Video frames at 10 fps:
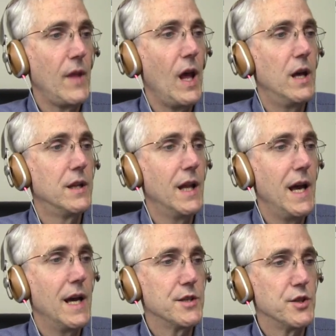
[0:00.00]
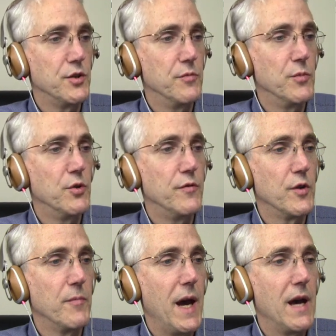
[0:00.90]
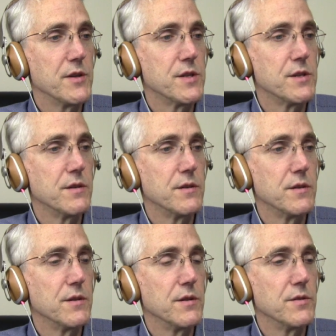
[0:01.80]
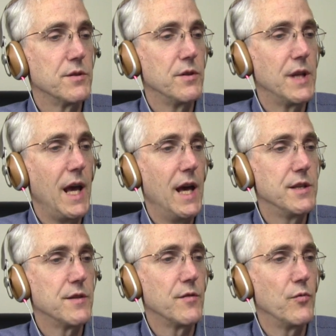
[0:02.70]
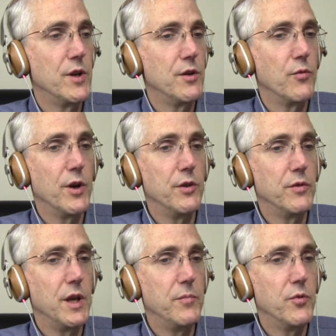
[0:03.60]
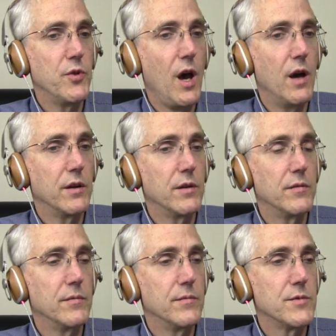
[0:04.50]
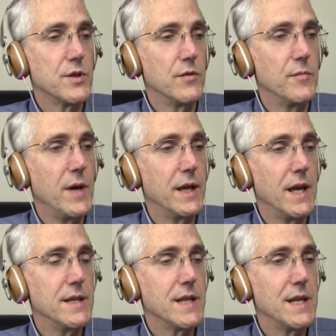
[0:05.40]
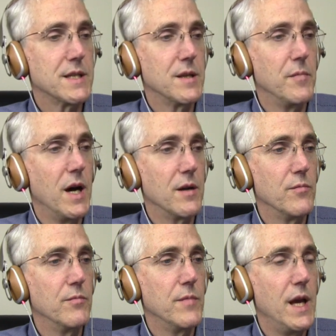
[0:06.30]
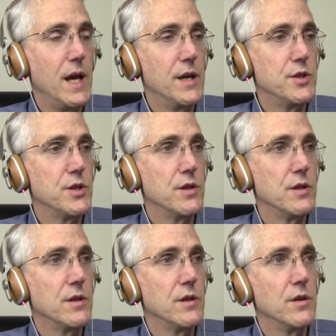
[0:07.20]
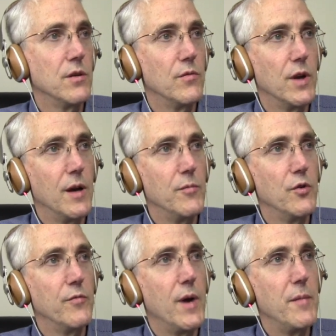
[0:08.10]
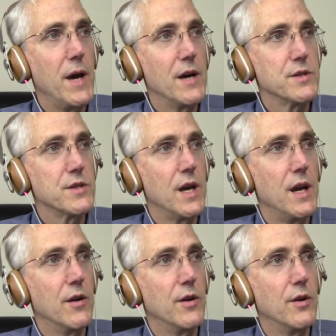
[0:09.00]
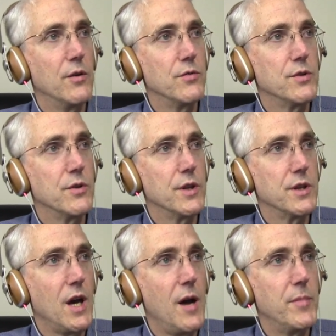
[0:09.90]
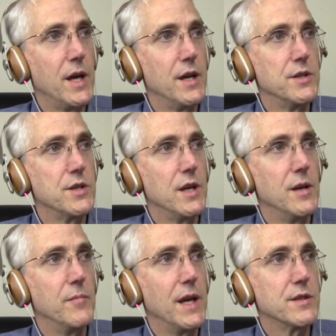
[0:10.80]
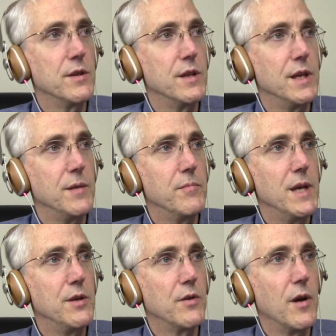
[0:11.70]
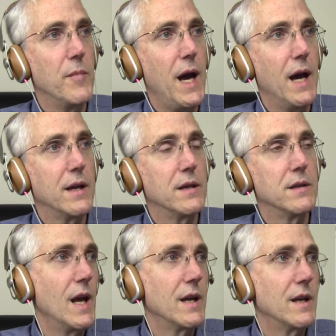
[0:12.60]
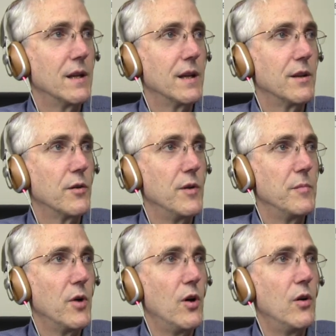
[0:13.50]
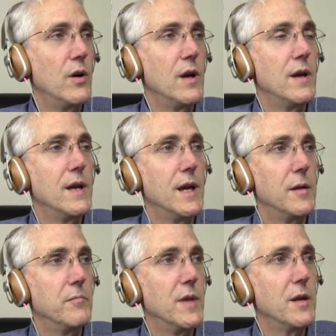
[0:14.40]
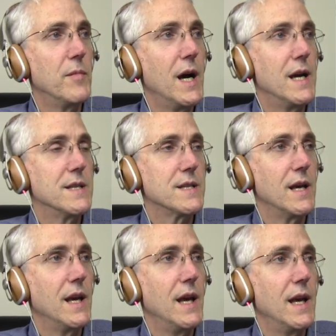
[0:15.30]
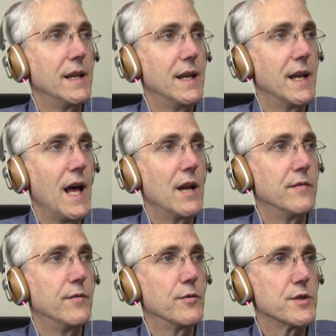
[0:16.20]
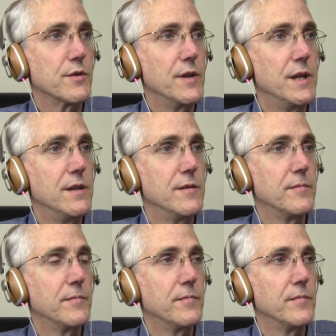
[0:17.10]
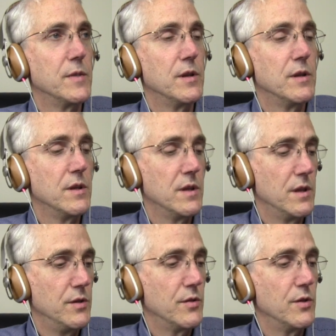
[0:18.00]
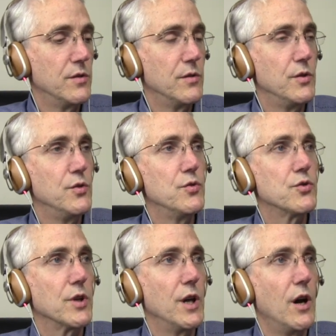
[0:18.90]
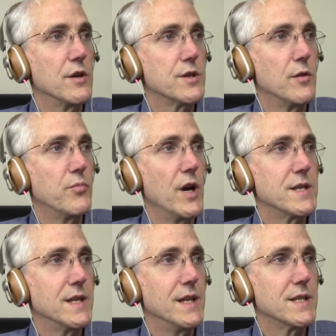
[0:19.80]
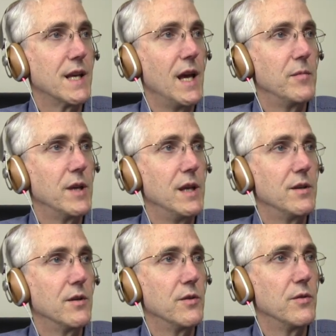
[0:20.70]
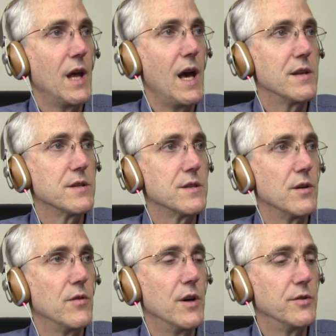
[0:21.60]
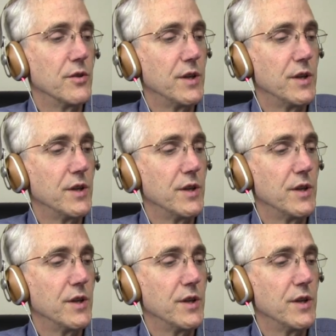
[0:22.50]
unless you move your mouse to the edge of the window where you keep your dock. So in my case, that's the bottom edge. When I move my mouse arrow to the top edge, it makes the menu come back. I can click the green ball and minimize and get out of full screen. You can usually also press the escape key to do that. So on your